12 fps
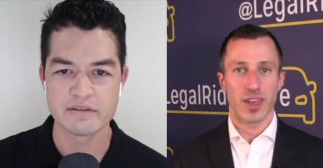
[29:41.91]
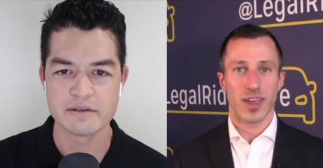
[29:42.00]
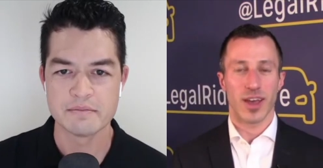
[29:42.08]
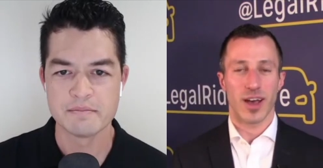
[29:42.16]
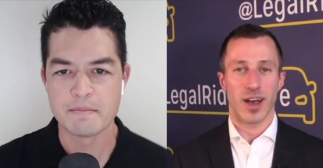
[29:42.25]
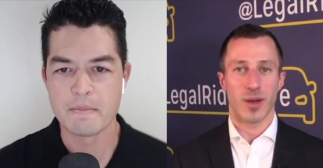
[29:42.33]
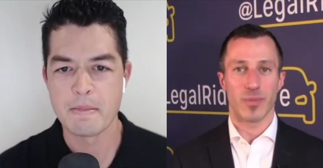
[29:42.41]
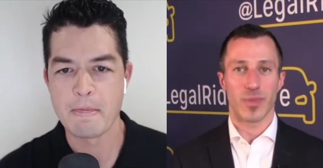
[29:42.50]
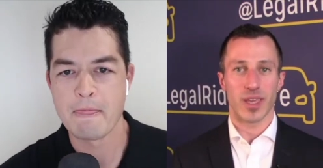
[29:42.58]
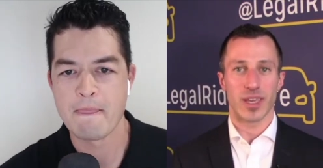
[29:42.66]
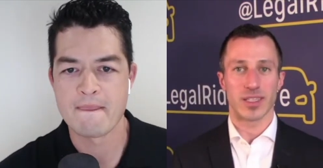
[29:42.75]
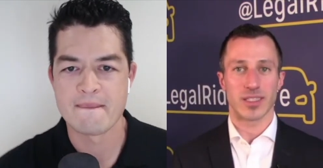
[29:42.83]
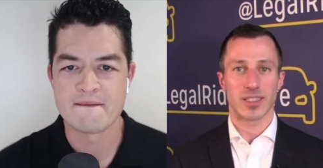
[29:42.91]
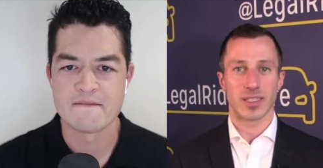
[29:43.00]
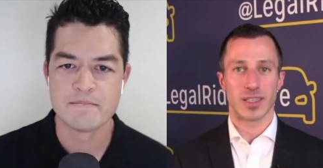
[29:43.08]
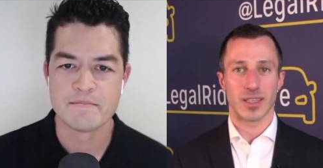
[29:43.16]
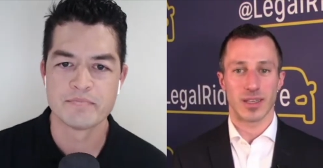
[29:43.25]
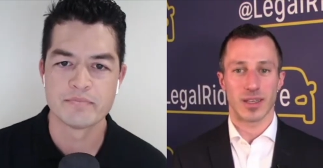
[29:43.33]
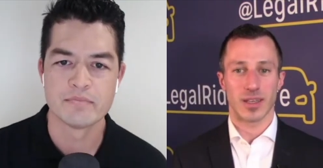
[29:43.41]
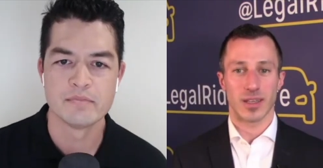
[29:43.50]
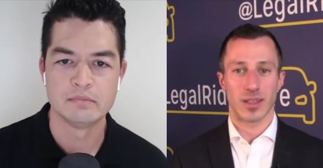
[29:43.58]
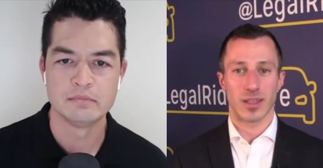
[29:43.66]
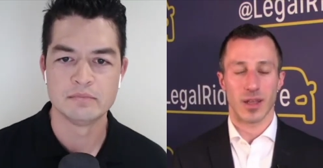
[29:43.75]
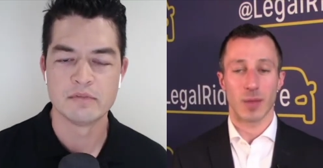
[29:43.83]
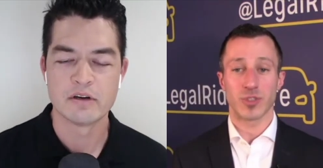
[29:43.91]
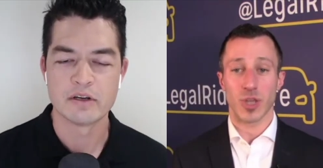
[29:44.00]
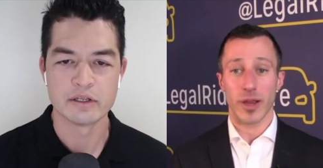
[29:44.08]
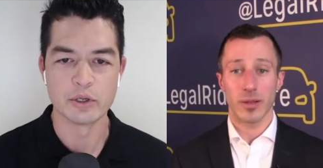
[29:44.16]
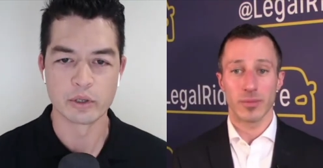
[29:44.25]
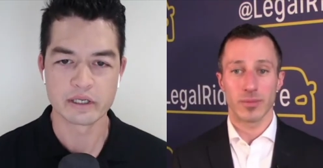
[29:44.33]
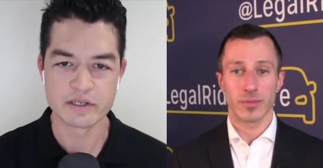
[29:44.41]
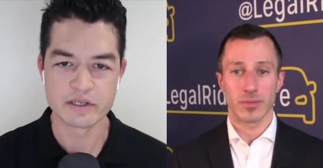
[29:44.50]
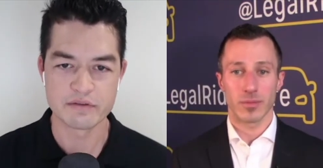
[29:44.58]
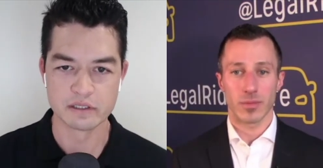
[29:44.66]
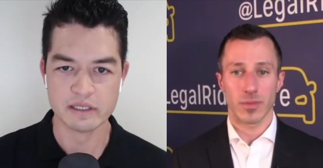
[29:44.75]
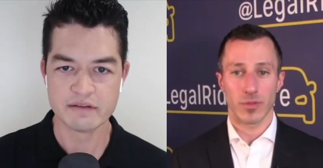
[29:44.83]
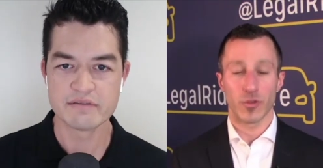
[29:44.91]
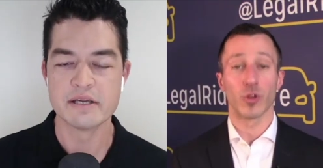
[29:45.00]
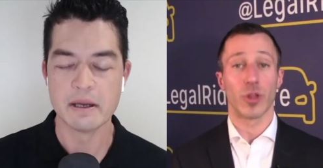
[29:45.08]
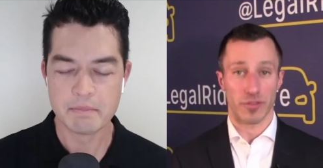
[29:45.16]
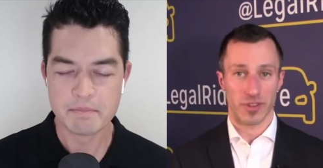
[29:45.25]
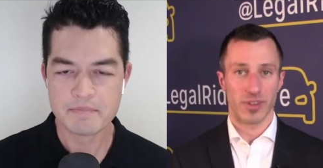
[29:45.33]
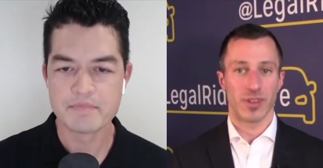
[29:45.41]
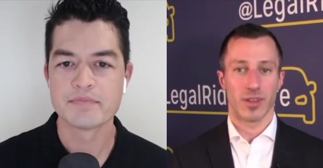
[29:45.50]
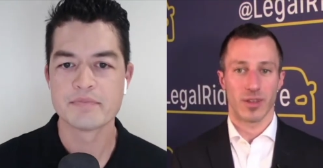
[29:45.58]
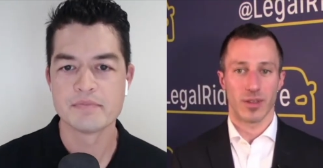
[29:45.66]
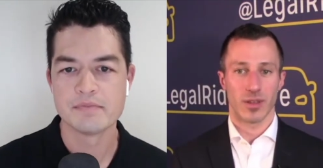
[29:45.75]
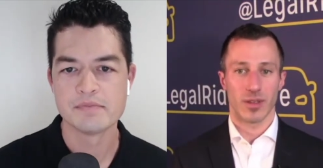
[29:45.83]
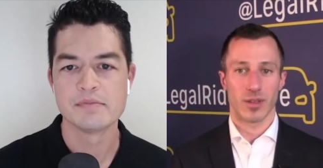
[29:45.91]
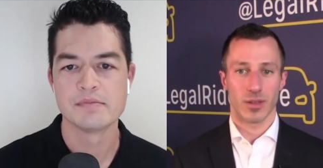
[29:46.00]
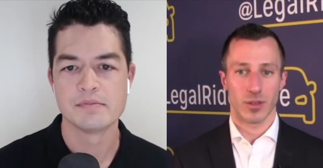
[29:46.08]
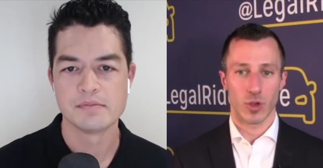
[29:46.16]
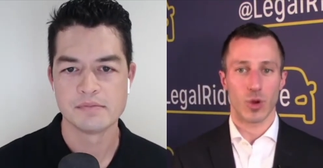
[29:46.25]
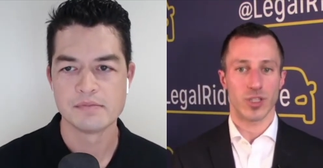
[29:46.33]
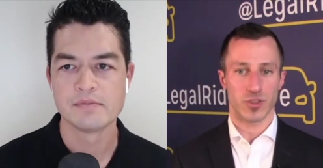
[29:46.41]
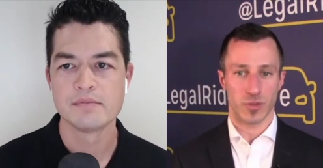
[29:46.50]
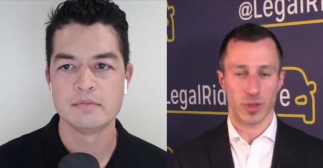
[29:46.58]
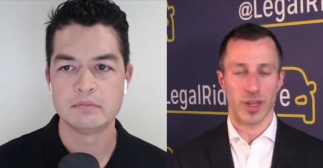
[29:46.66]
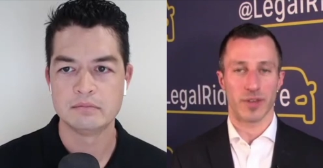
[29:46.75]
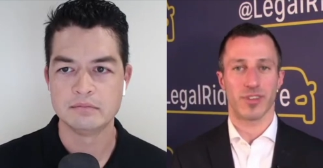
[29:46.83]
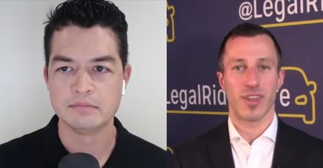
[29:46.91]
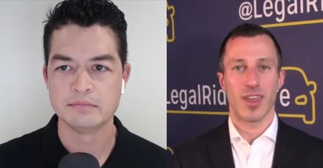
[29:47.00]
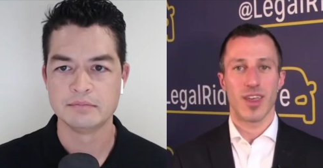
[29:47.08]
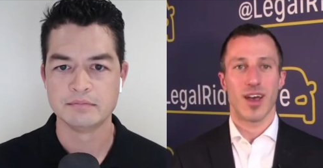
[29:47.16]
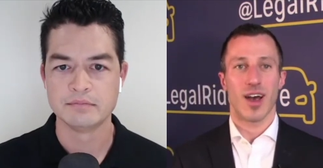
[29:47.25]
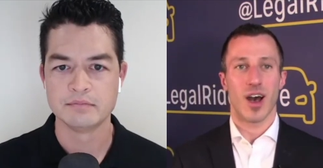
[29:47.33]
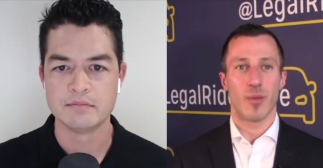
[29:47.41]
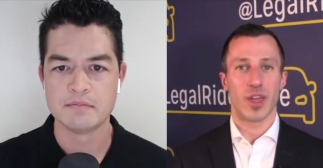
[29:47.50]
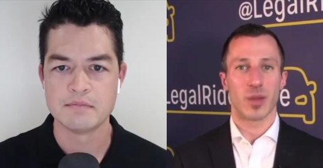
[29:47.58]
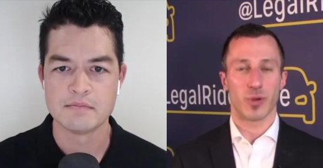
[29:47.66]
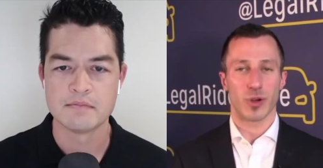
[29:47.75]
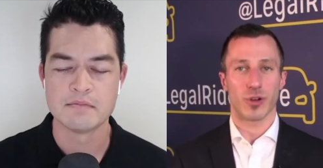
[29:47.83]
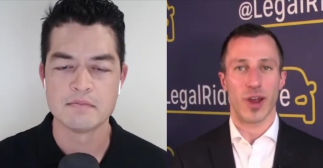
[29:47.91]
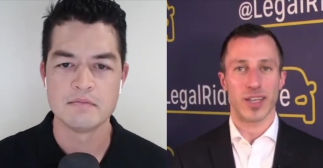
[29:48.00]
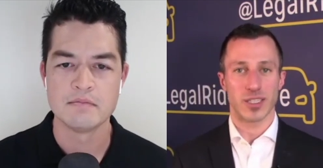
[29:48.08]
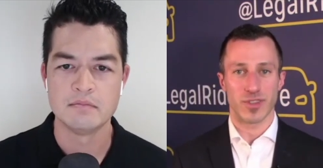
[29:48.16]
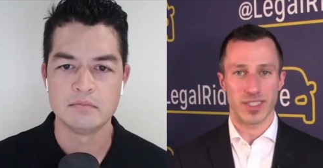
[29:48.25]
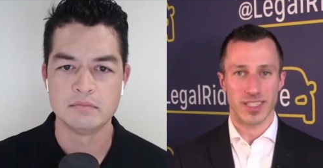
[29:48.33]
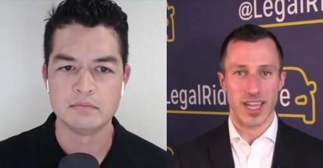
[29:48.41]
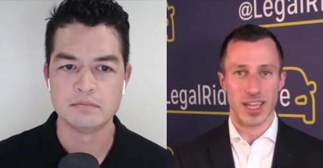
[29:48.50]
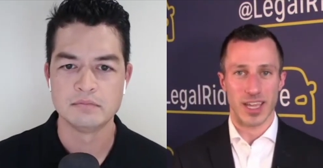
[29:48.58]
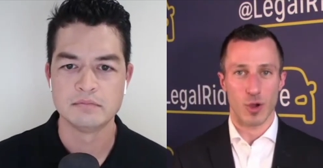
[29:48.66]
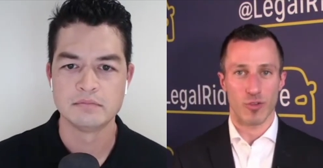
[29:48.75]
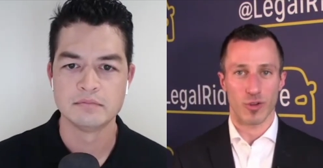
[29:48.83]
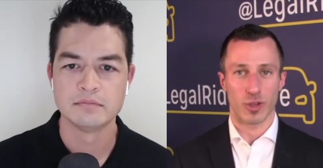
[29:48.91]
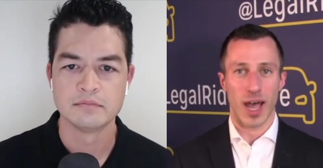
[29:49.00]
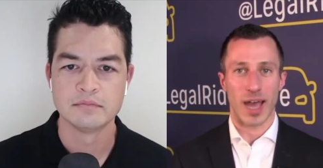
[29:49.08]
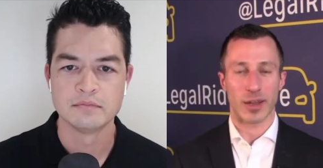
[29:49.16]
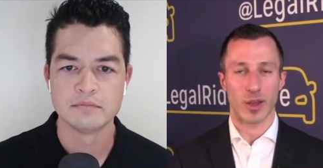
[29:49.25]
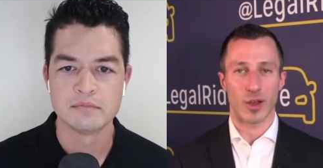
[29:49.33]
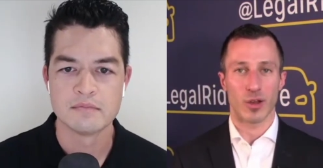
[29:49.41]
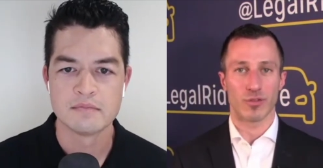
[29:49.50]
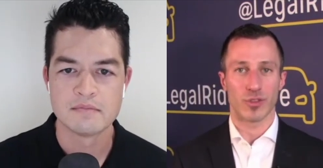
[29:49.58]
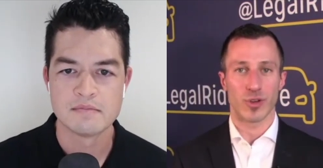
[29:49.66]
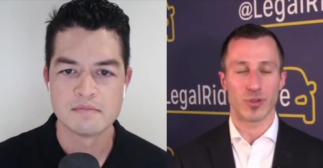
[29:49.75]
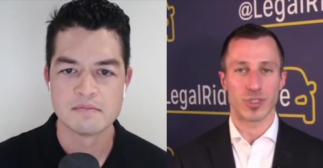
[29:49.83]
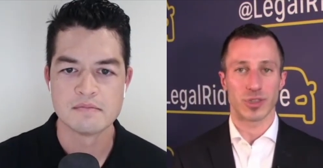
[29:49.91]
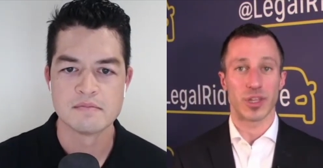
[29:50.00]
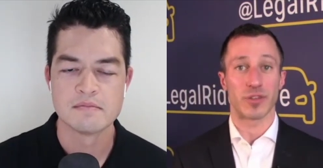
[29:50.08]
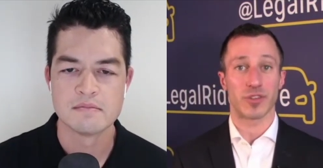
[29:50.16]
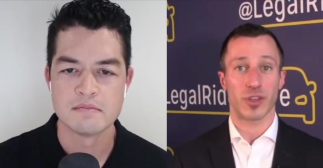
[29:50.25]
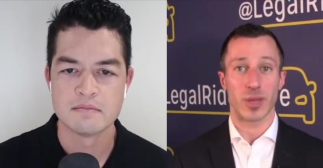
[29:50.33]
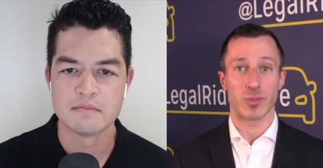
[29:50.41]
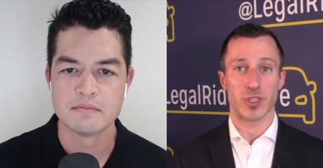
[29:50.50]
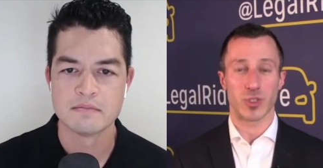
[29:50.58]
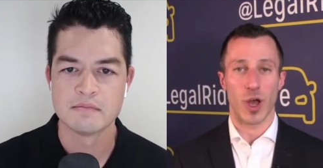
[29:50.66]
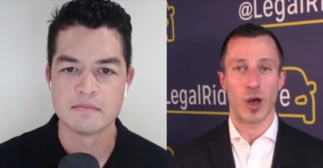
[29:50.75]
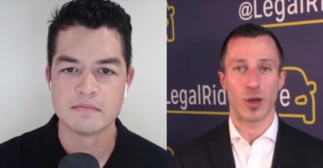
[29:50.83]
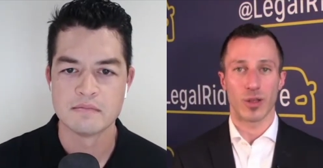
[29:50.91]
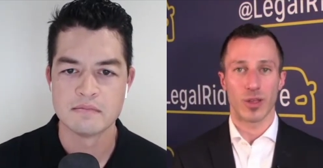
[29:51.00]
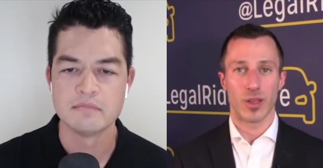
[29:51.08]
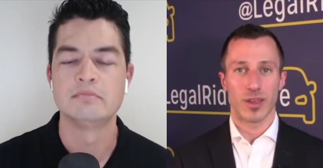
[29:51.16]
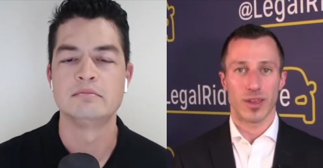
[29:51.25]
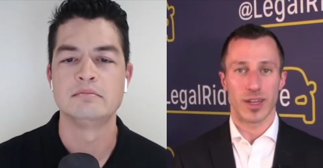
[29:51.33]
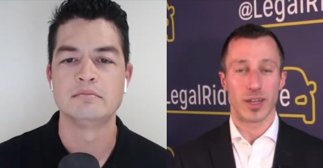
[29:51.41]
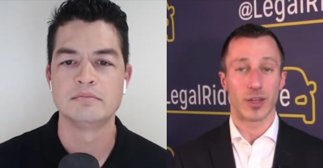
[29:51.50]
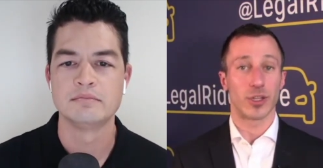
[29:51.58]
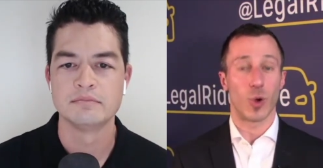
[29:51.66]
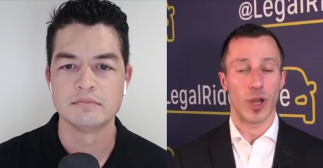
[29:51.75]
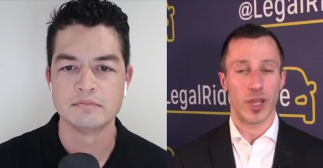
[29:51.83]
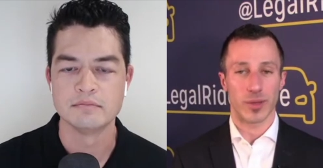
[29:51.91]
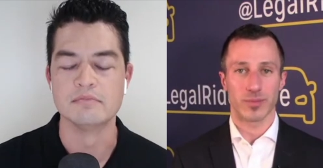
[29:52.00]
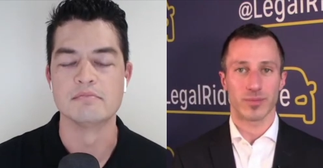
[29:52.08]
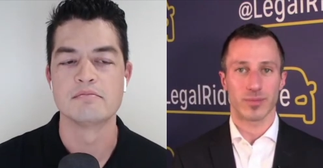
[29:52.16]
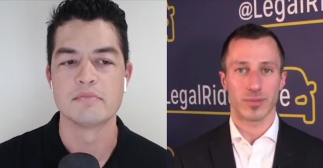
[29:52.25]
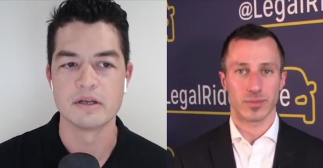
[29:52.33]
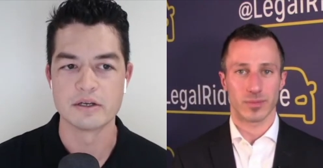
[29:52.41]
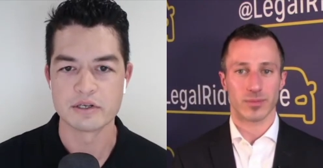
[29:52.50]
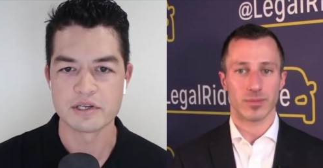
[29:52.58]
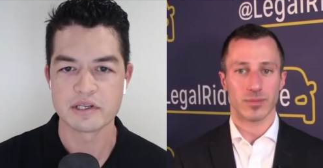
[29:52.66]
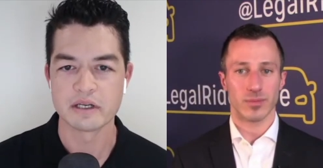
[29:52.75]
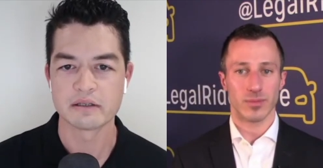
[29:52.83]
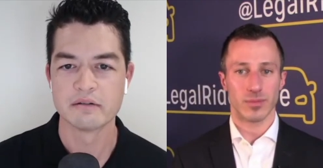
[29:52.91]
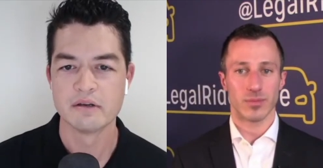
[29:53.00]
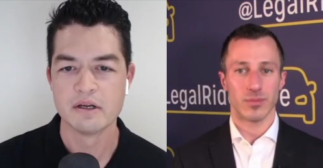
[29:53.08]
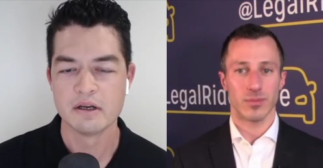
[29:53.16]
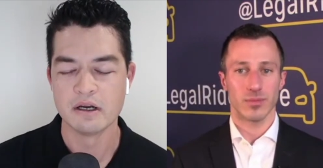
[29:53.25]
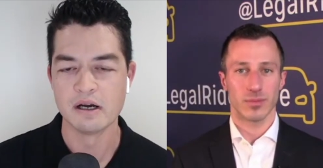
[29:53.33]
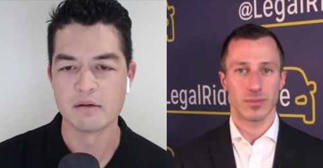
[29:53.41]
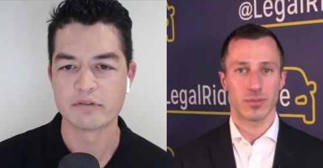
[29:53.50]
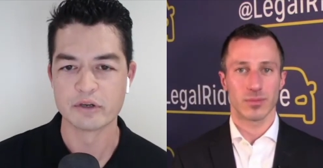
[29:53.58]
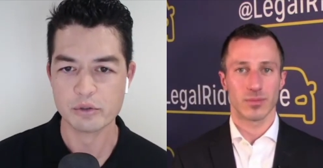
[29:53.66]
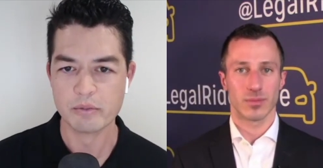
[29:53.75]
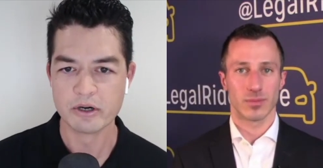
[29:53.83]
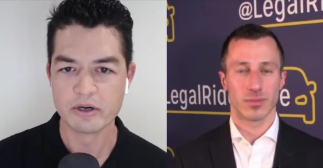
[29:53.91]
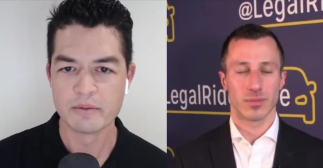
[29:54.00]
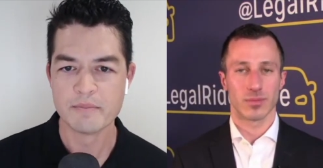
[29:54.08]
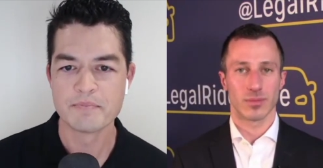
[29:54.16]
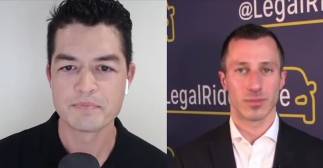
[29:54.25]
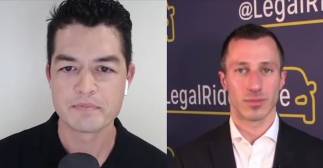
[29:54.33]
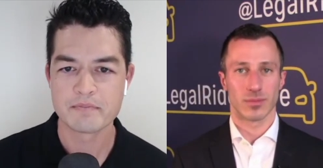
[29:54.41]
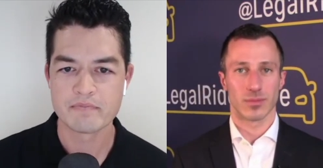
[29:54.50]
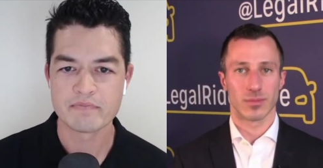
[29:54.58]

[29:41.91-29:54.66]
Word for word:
Speaker 1: for um, Lyft is. I'm sorry. York for is Lyft. for Lyft. Yeah. York is for Lyft. Um, and Progressive is taking over a lot of those Lyft claims as well in Illinois. Hmm, interesting. Uh, for Uber?